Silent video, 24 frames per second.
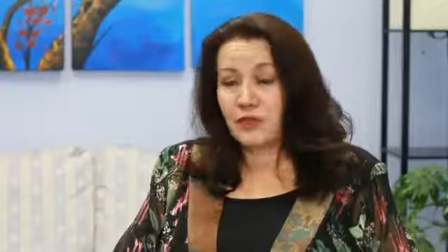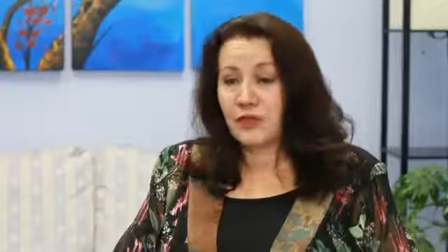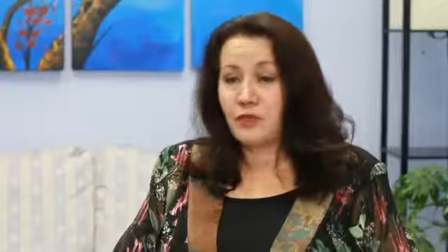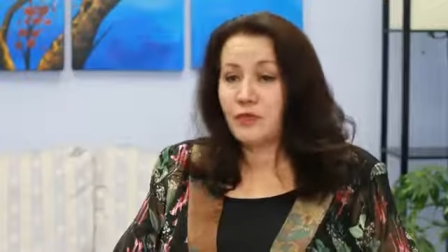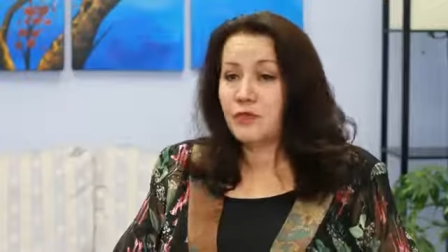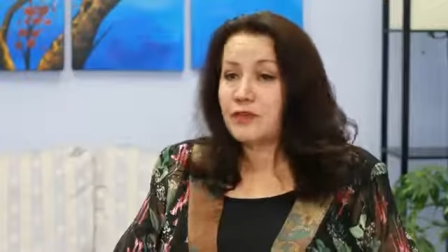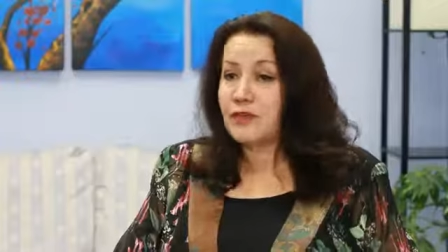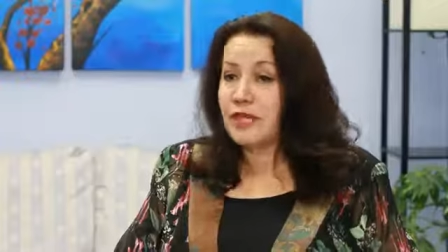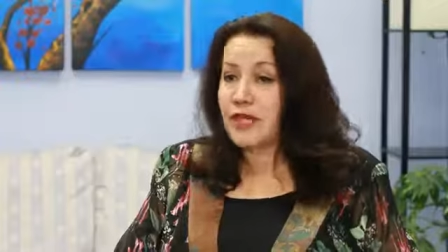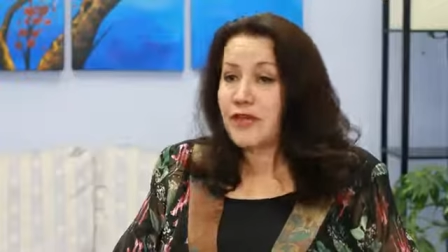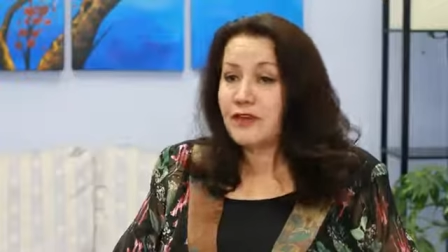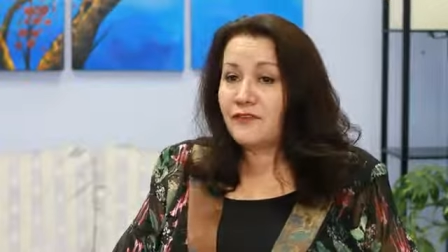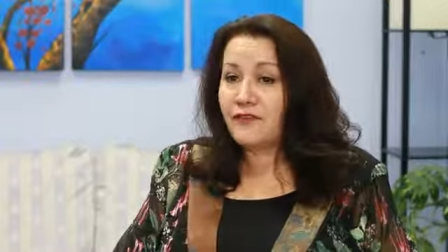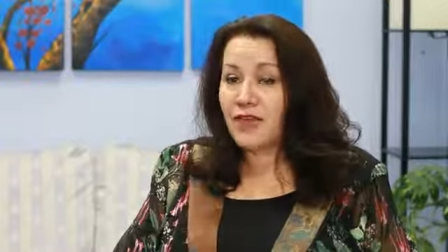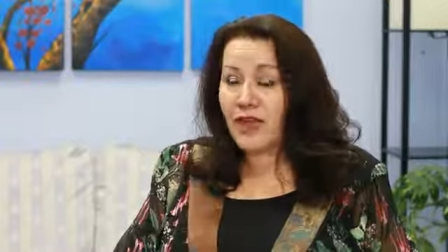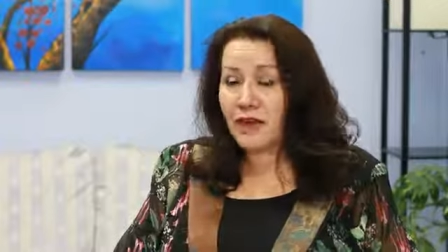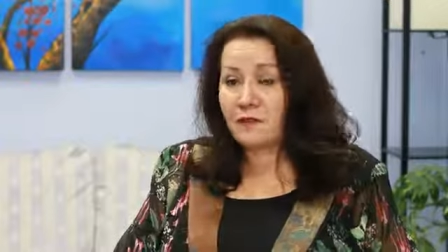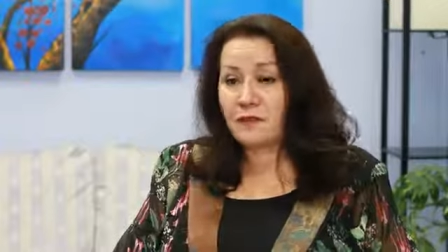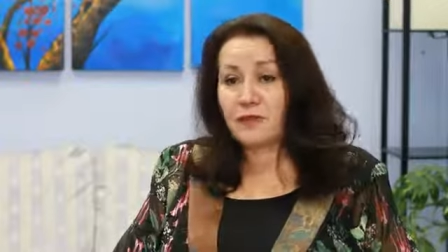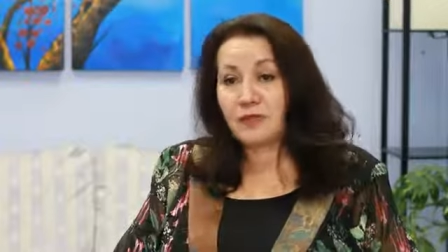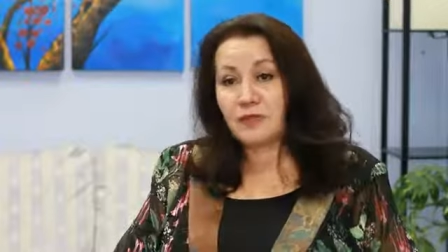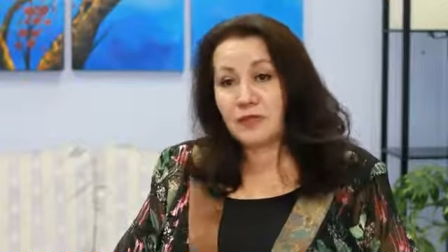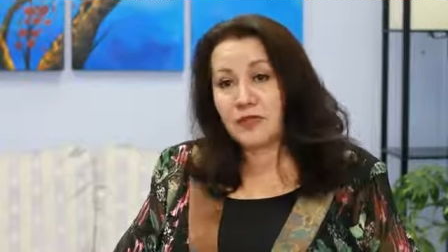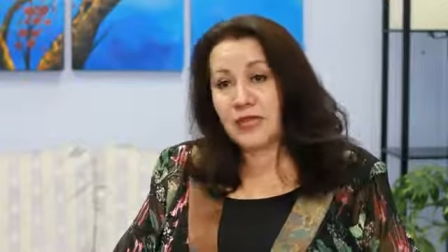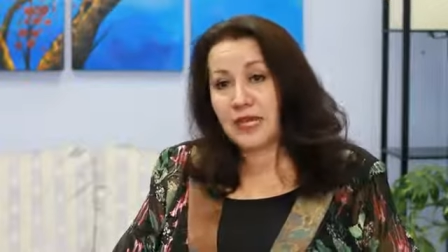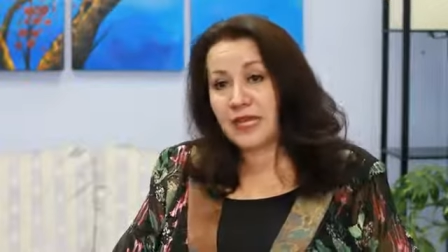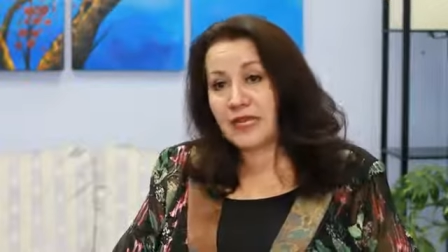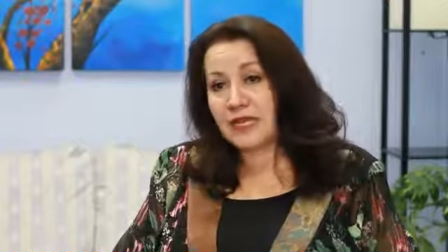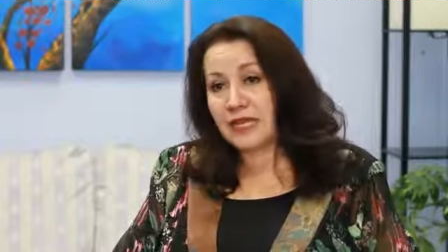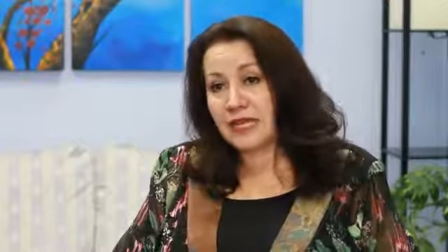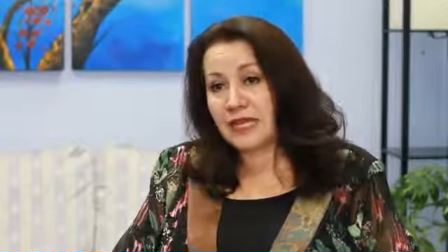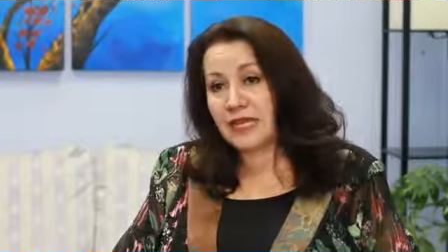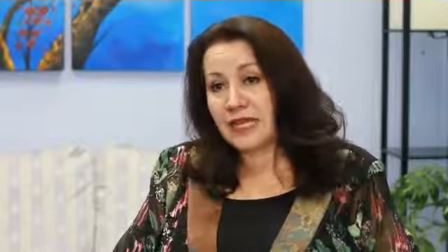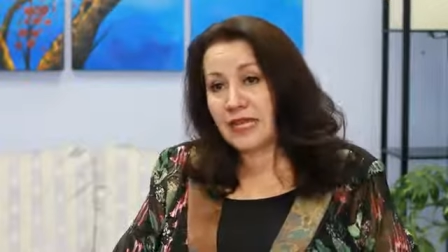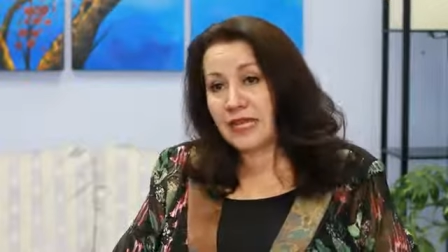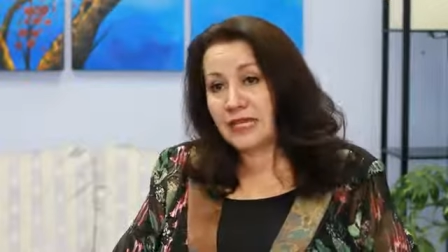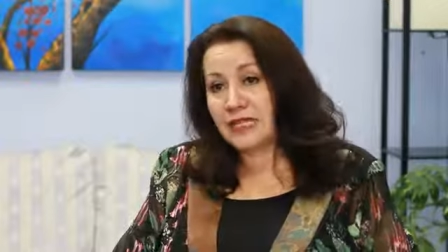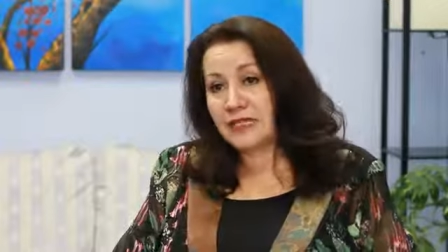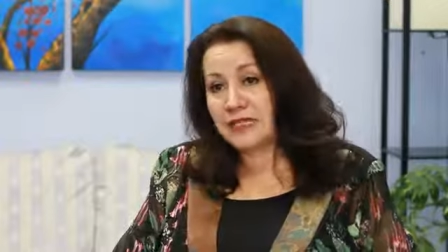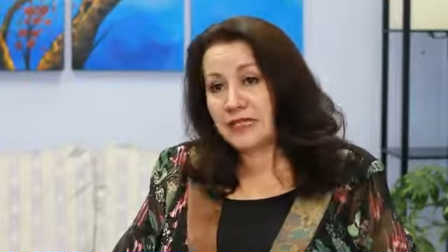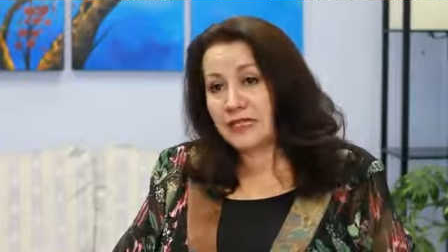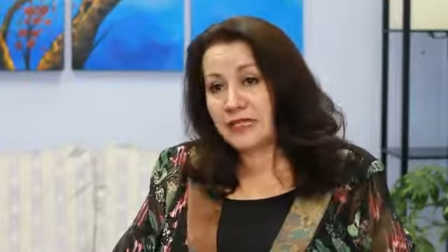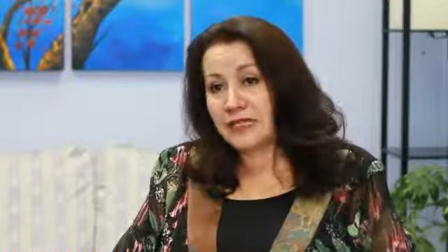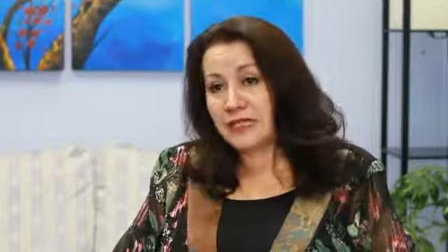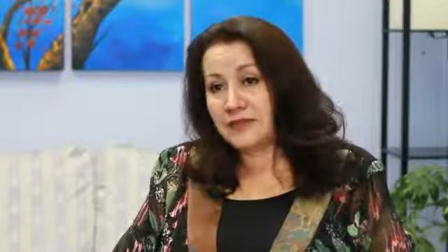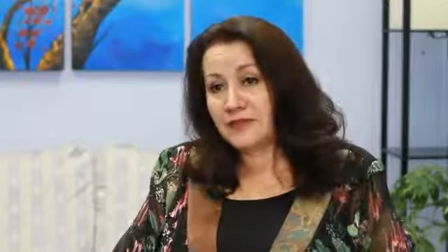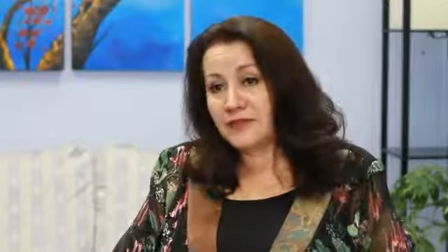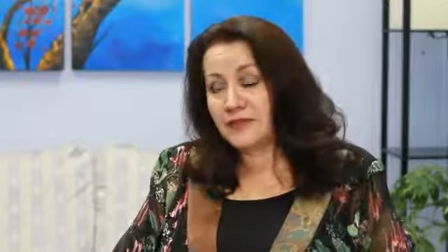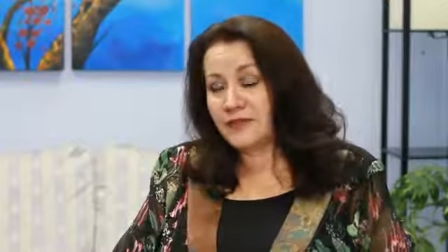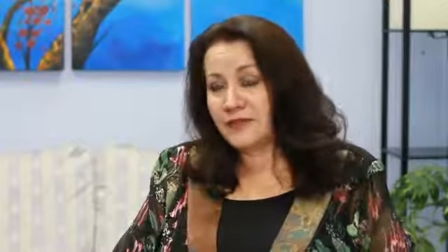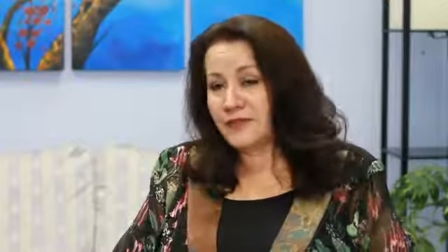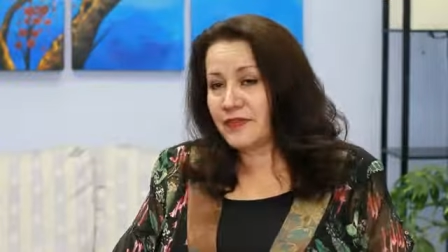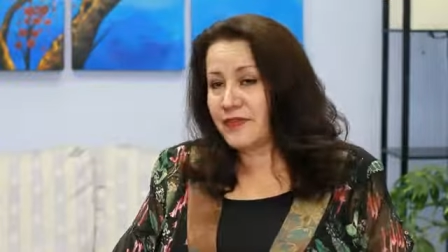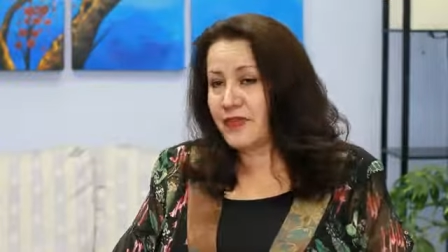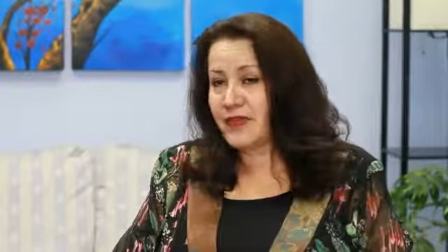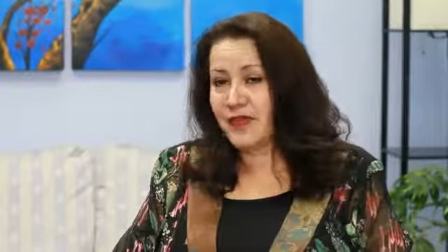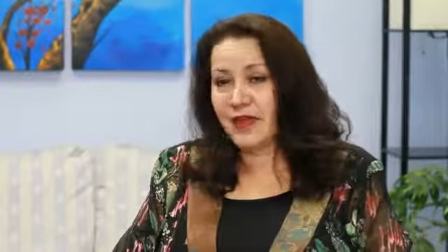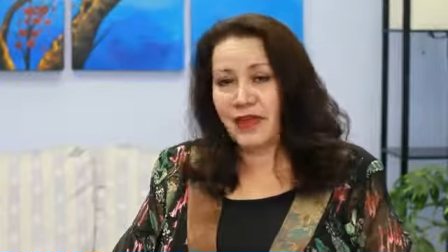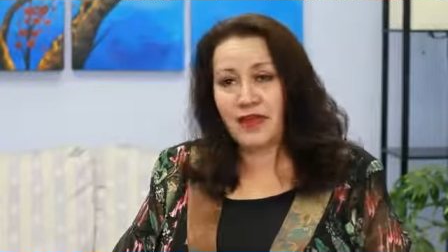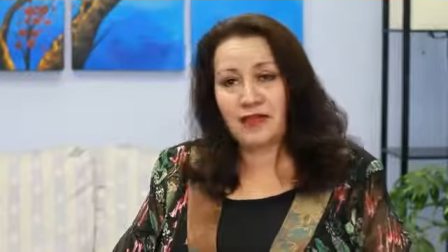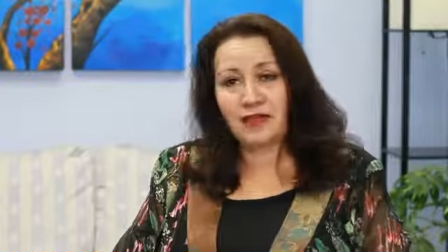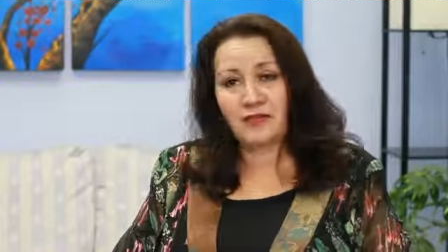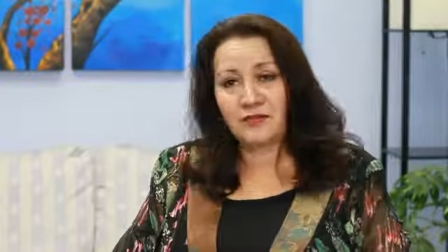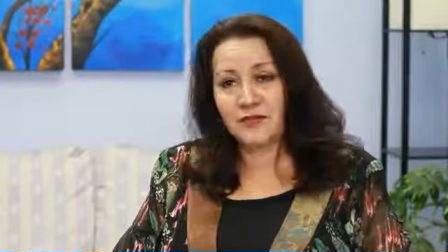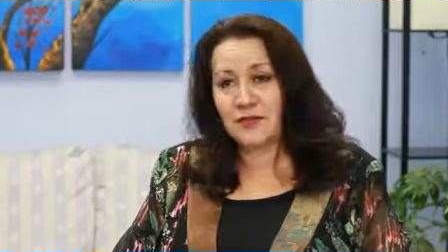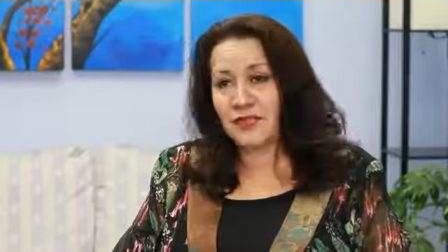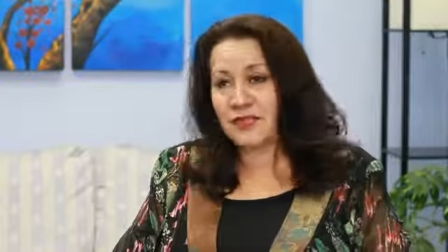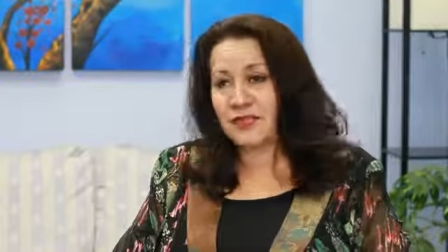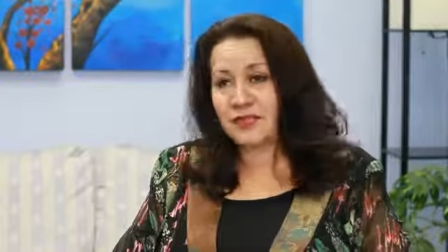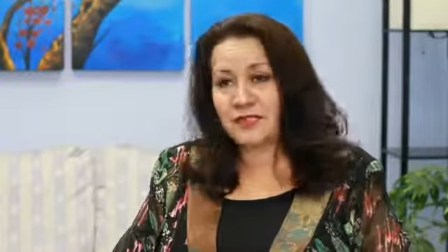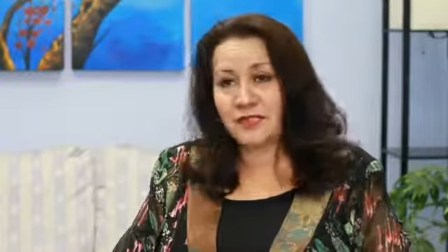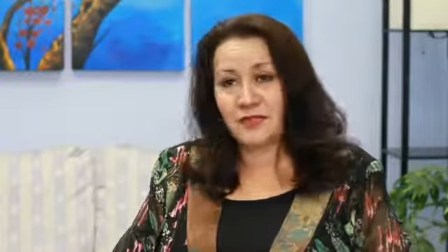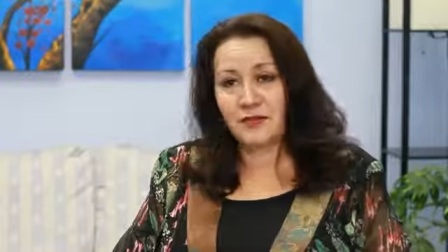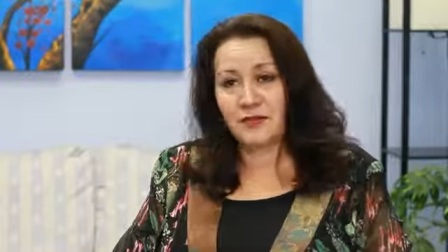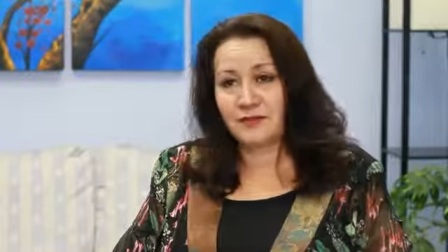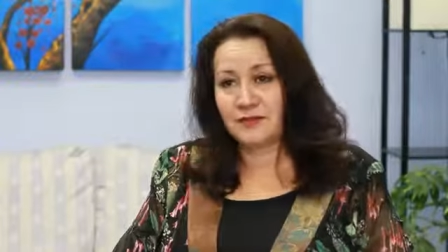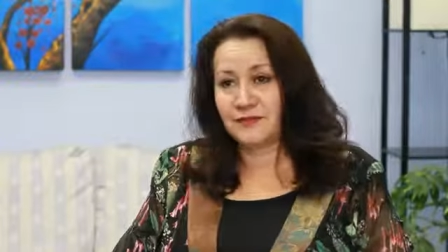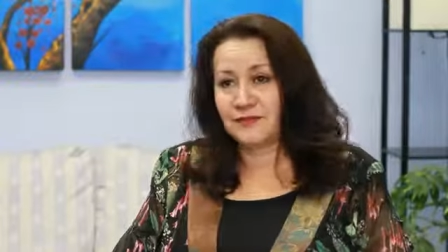Would that have happened without NAET? I don't think so.